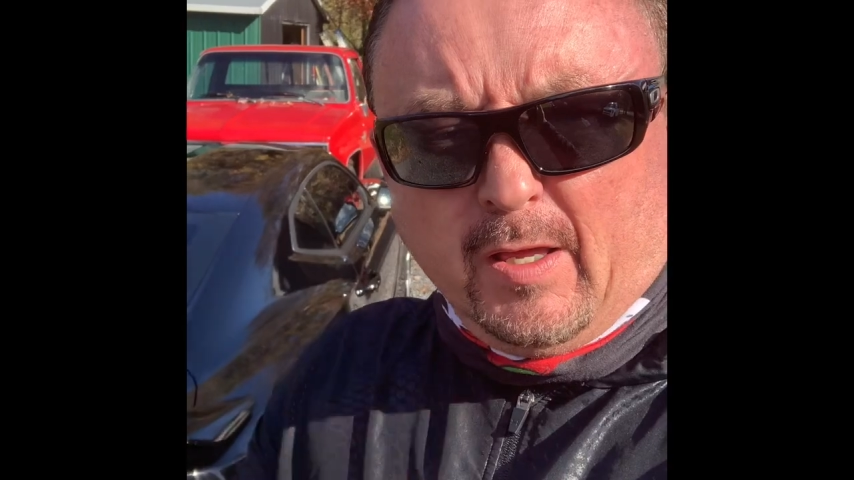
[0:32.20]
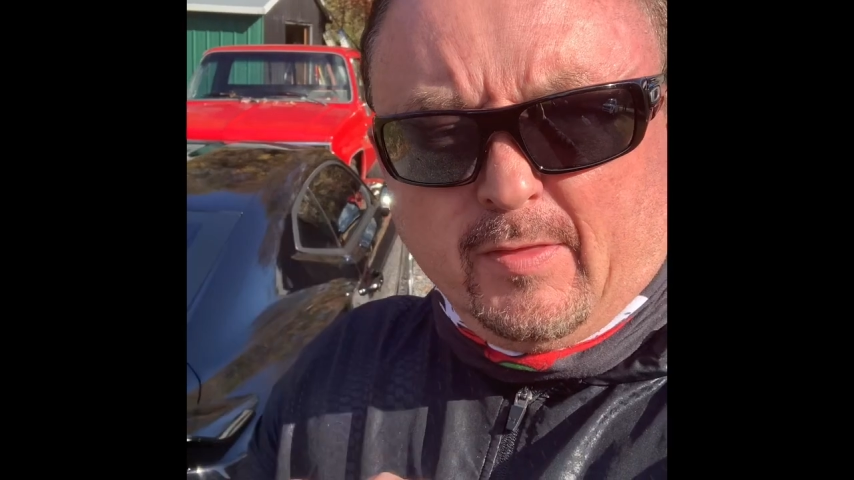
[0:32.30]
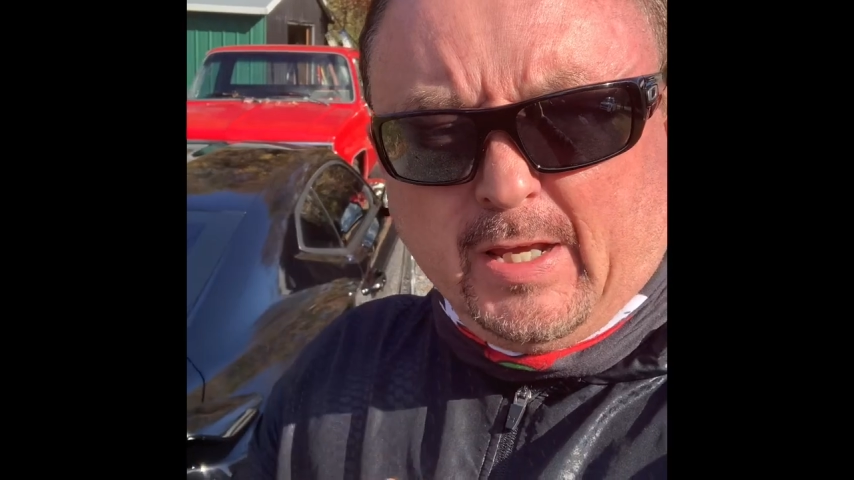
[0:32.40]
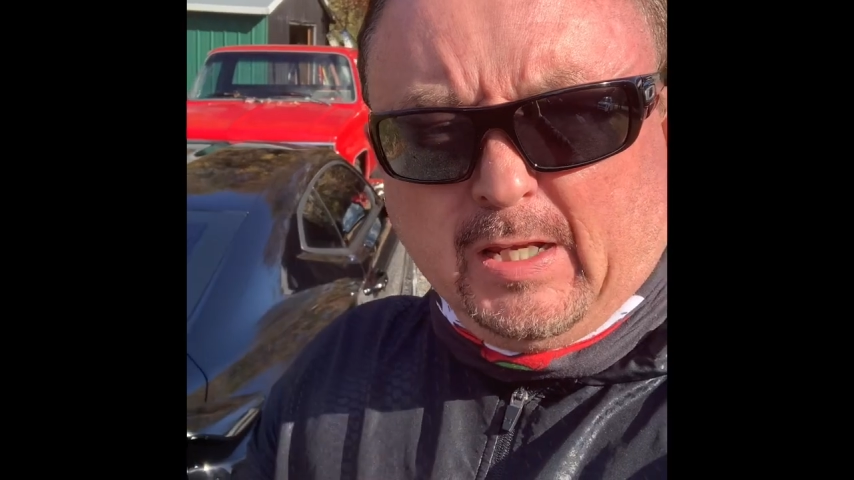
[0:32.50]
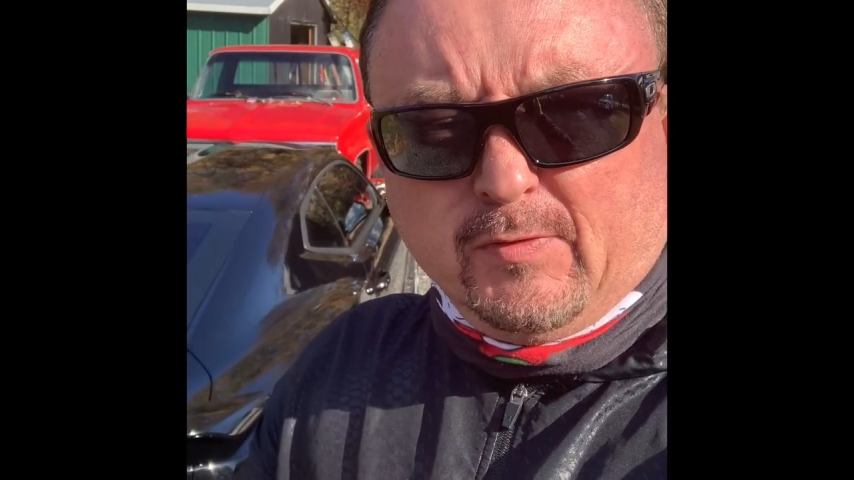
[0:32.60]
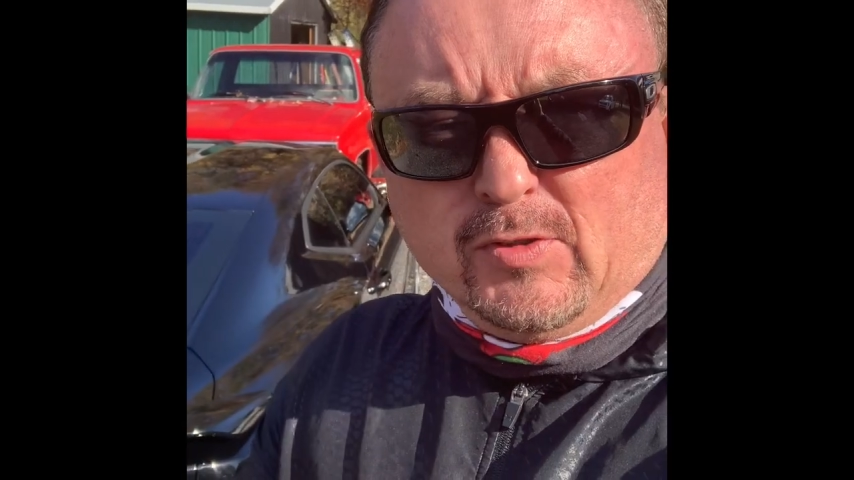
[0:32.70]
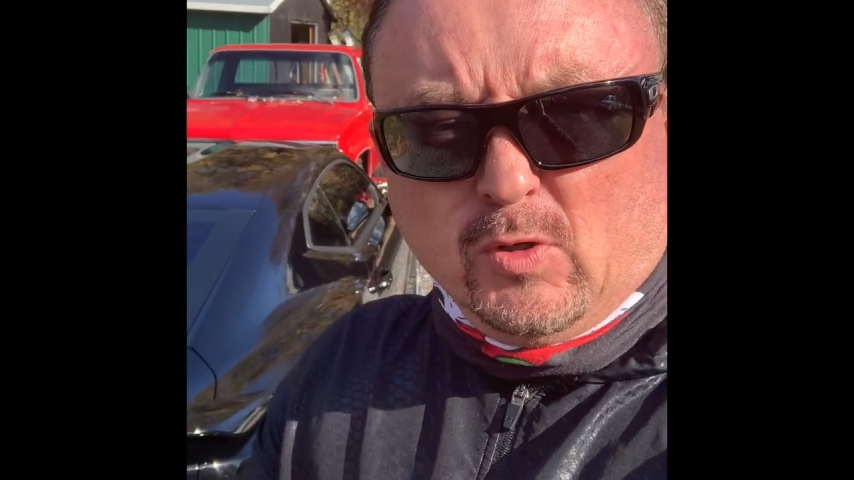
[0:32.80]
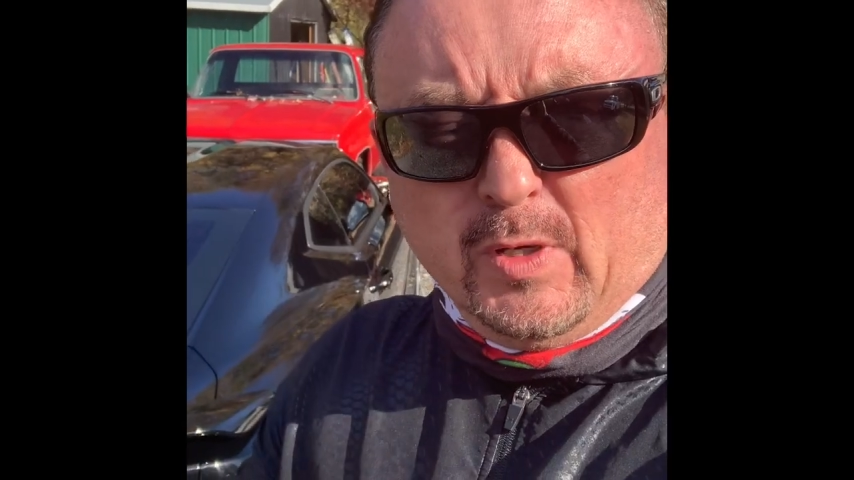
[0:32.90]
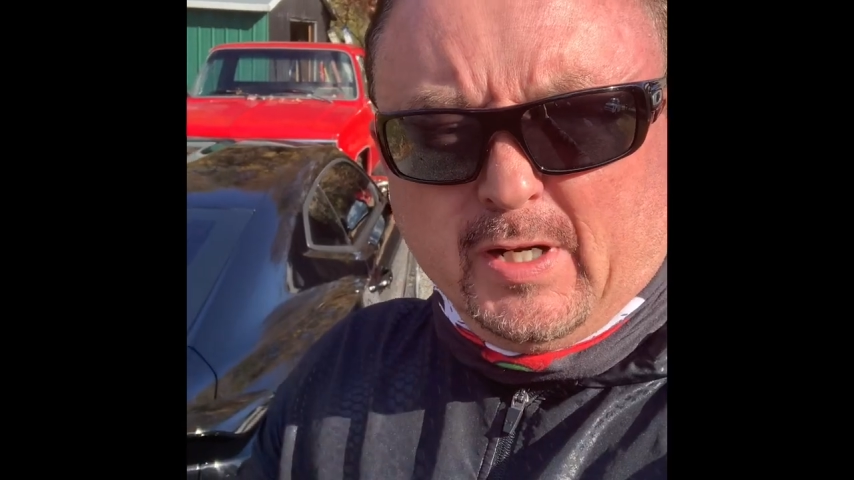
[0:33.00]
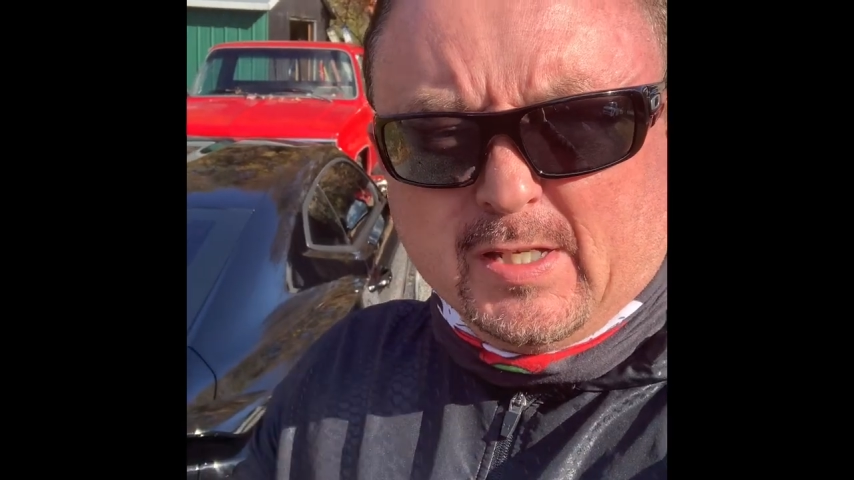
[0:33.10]
Thank you for
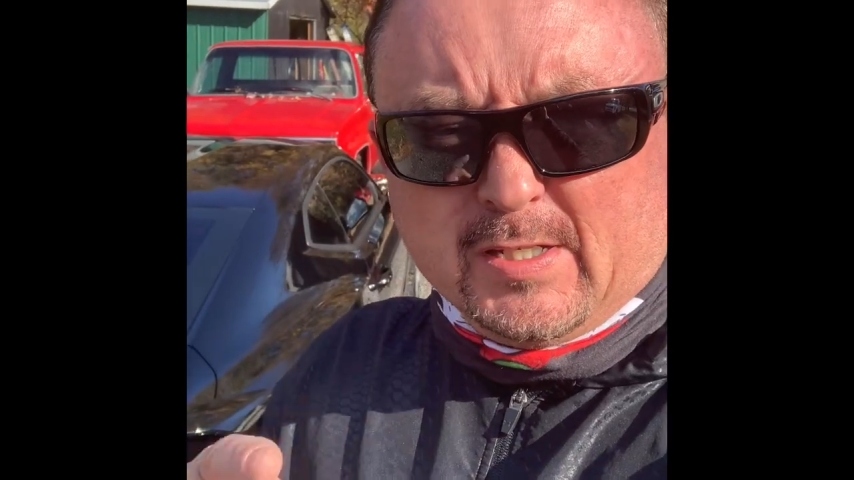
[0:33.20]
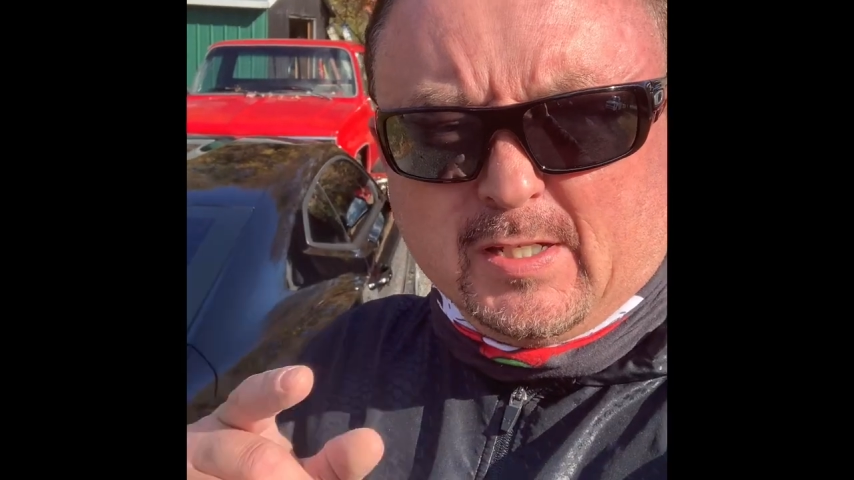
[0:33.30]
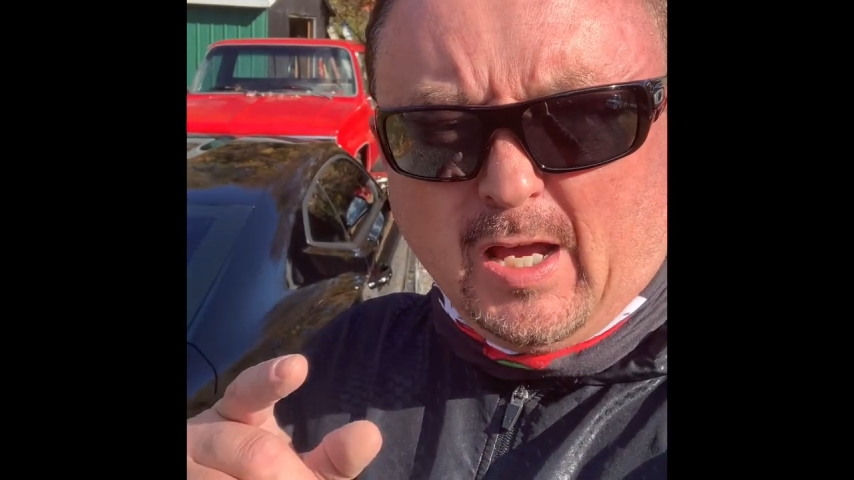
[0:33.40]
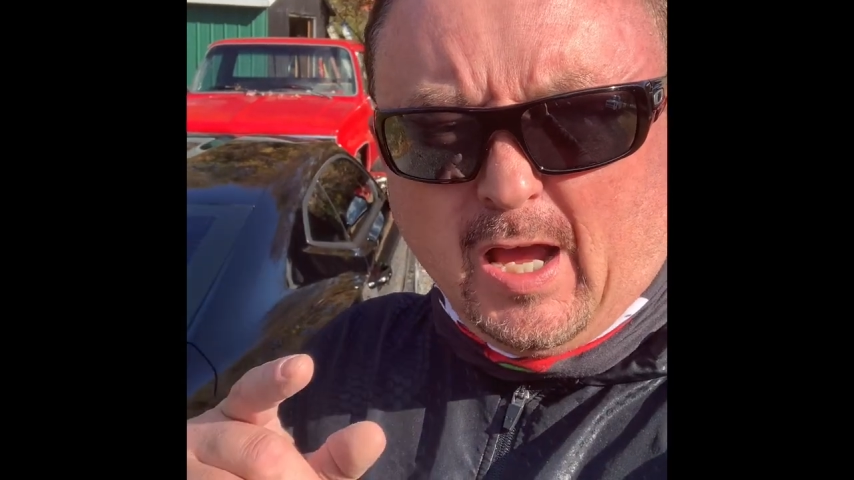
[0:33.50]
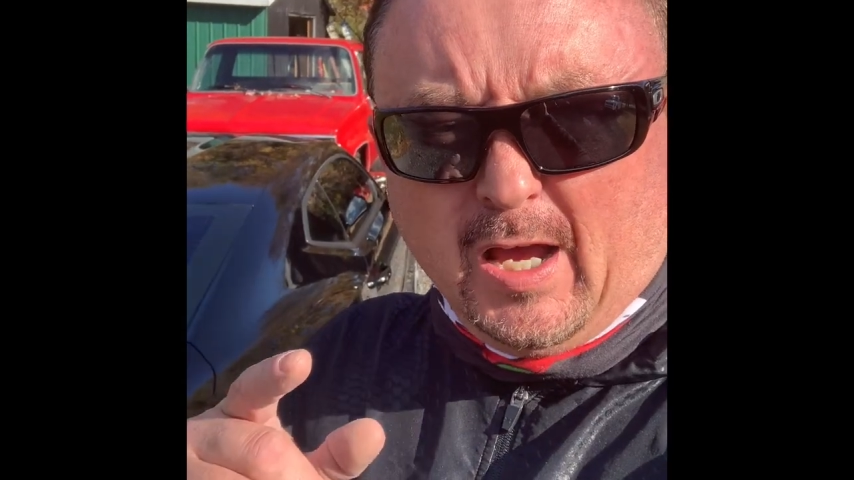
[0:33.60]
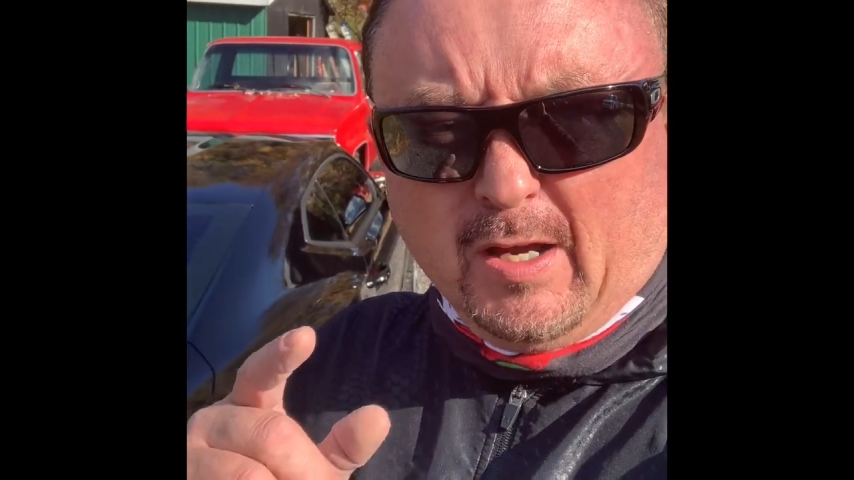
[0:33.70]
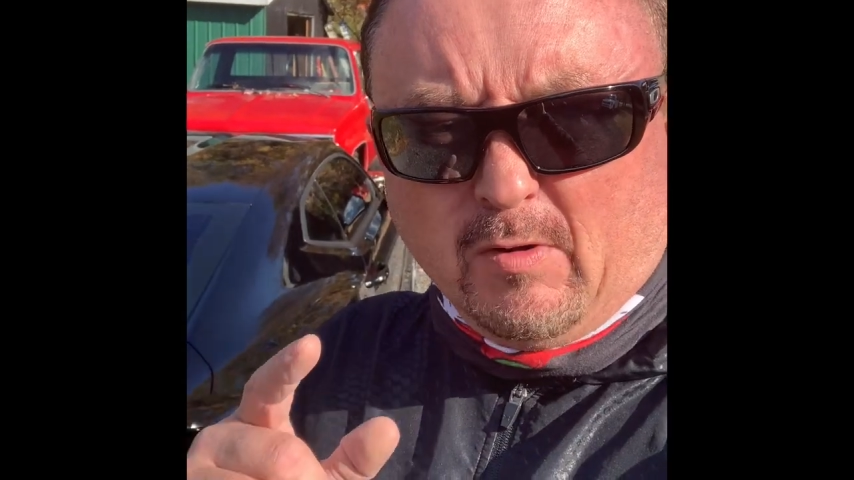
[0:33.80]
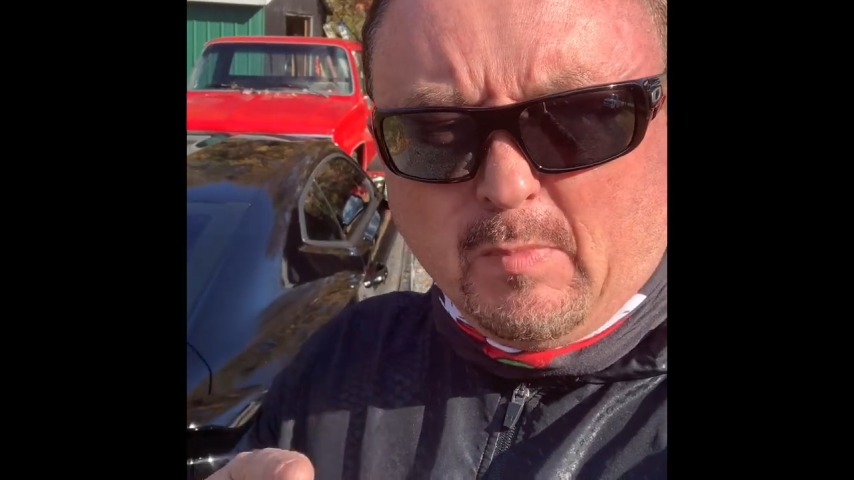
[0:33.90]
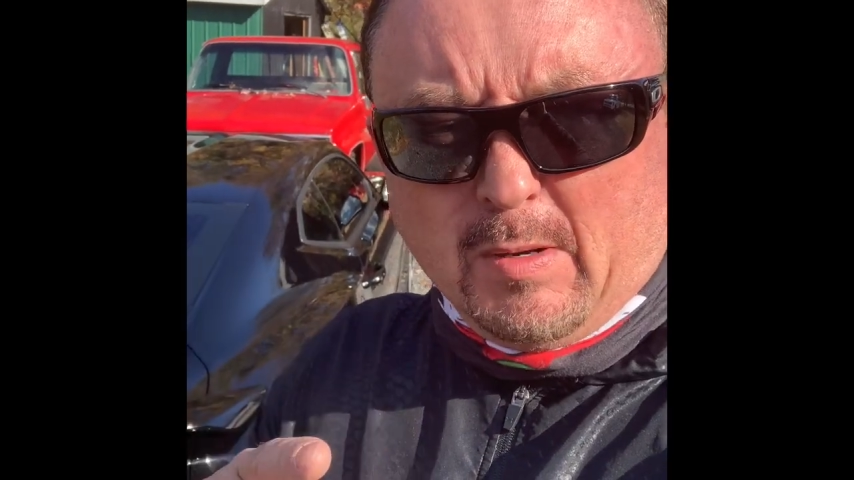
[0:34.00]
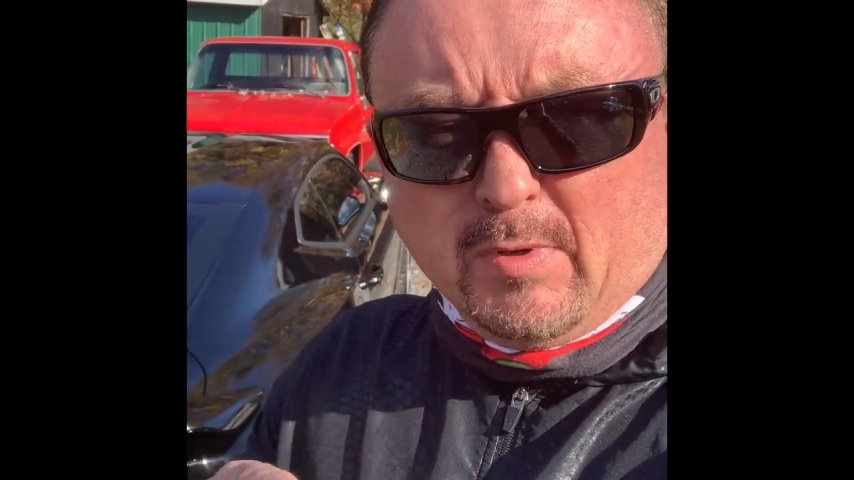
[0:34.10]
joining us. Uh,
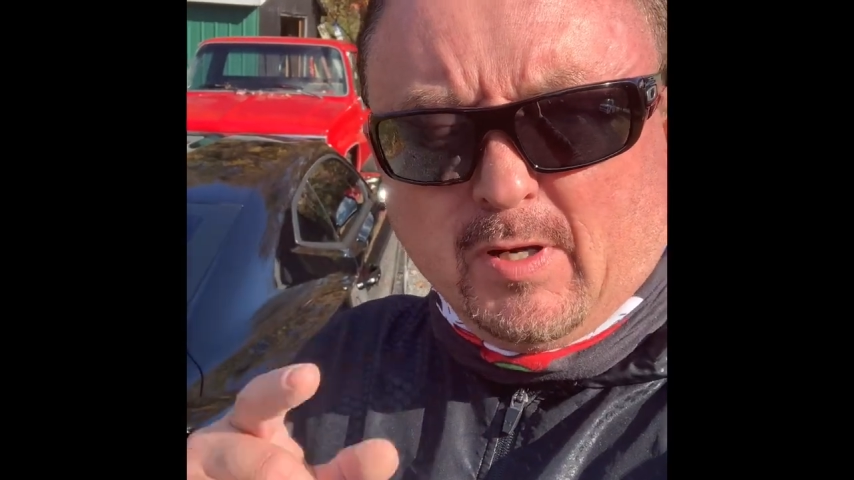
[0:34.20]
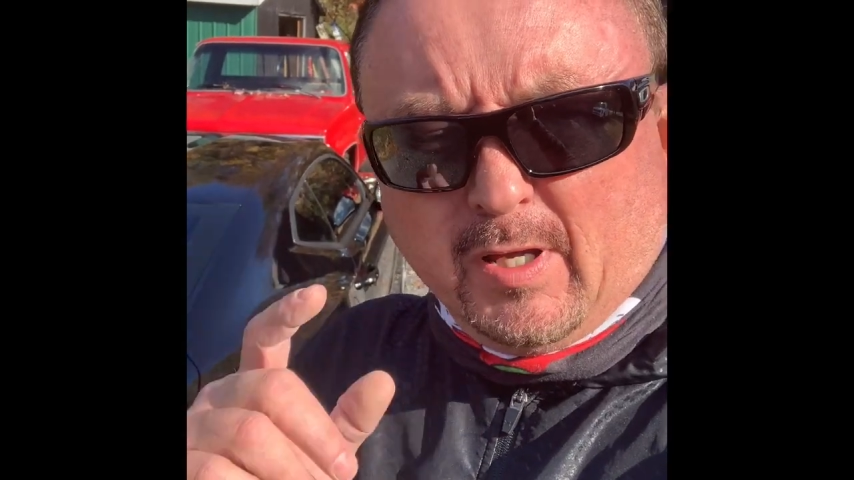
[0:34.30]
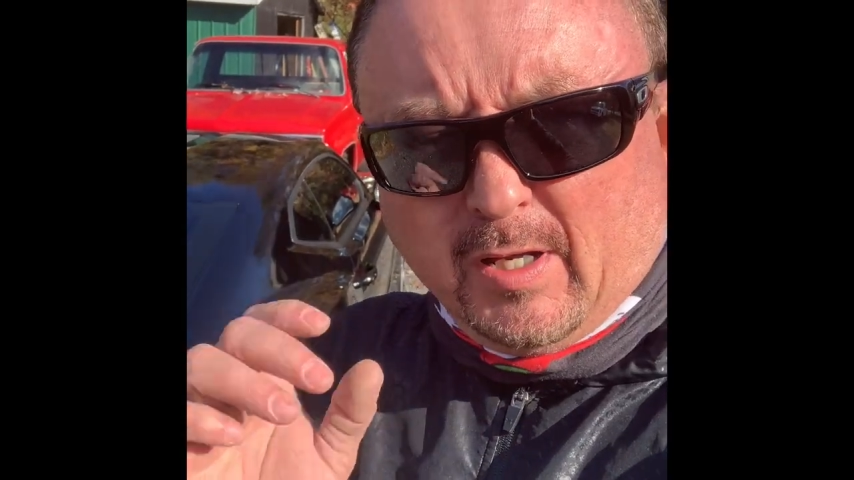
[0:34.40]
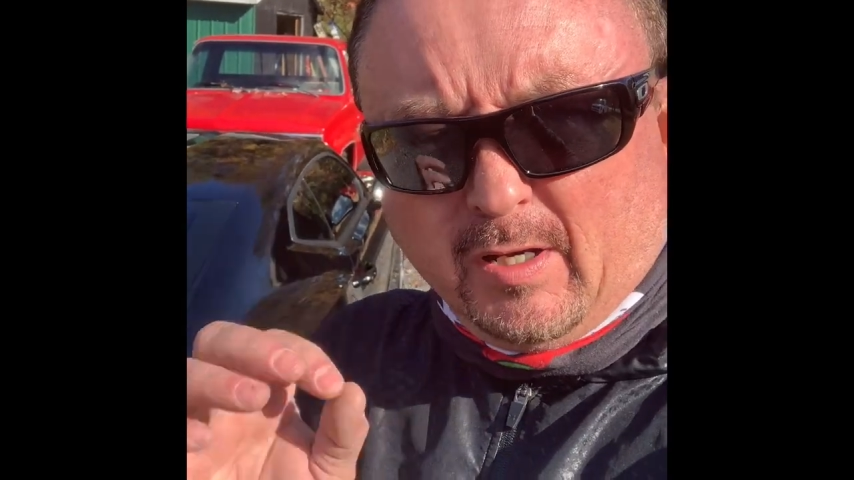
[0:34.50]
remember,